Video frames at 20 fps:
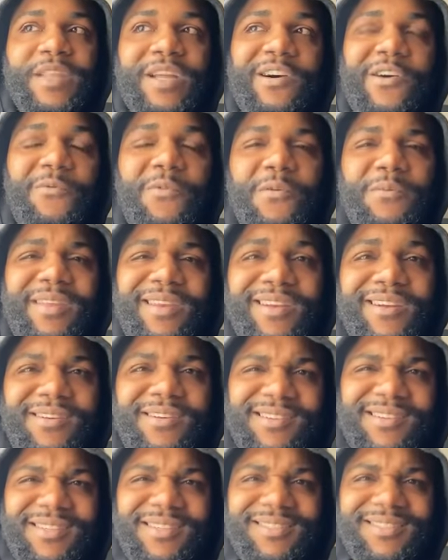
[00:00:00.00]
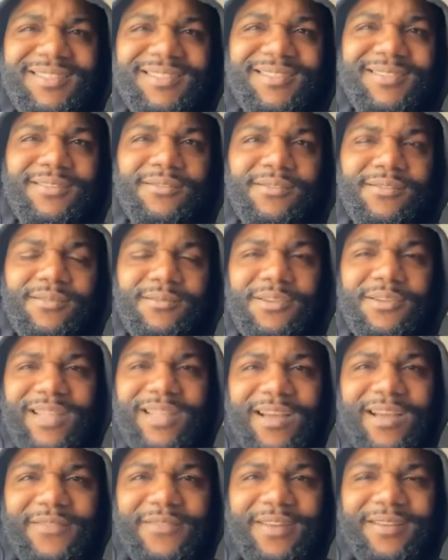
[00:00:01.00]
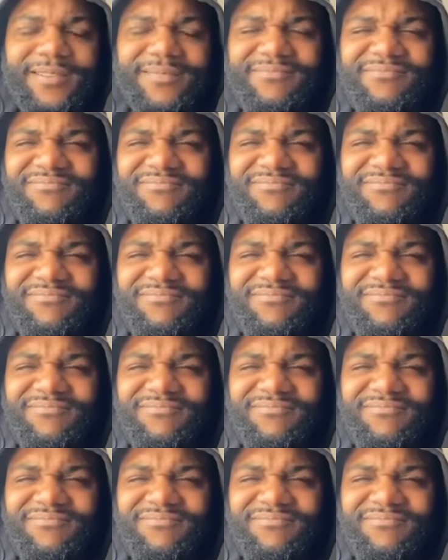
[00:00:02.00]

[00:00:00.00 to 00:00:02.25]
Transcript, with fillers: Cole want me to cook her some. You think I'm gonna,